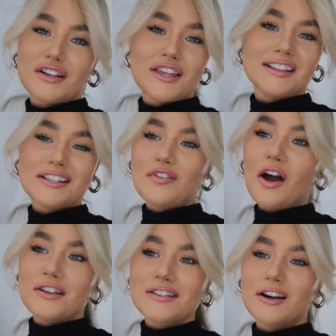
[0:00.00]
I think this
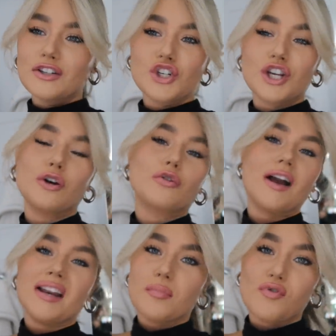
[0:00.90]
vlog has gone to shit
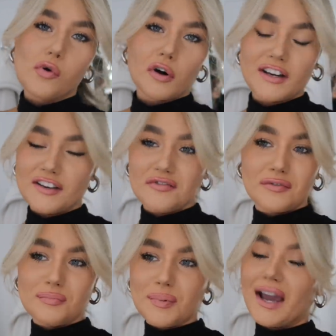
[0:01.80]
already before it
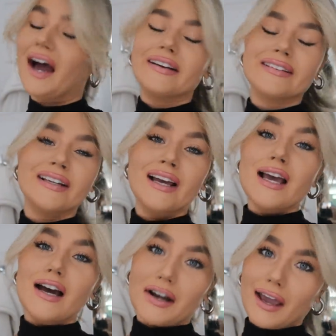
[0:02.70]
even began.
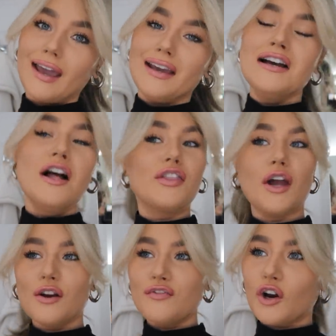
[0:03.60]
Okay, the
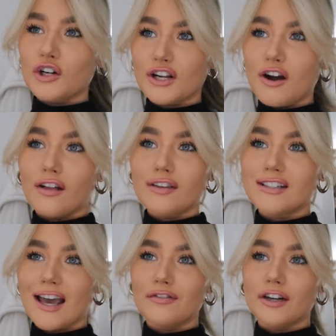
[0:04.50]
only footage I got in the
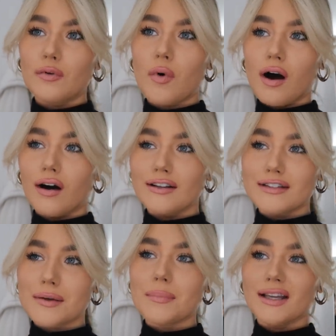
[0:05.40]
Devlin
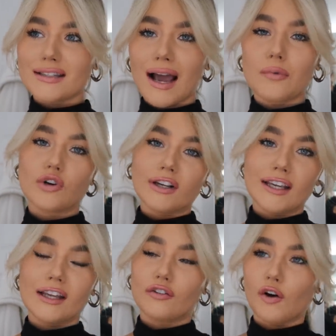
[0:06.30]
was me and Sam
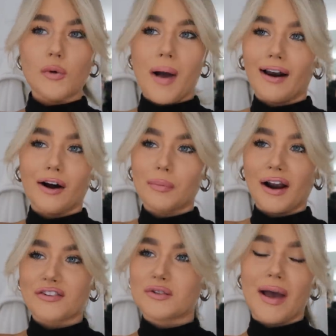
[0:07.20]
drinking in our room and our
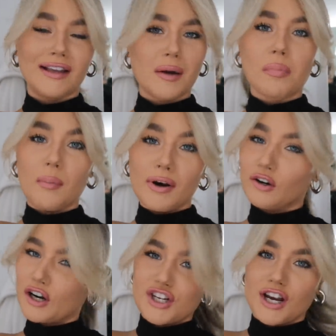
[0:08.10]
breakfast in bed. That probably
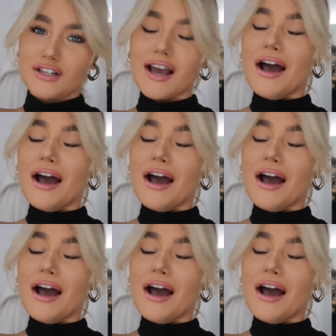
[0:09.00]
looked like shit.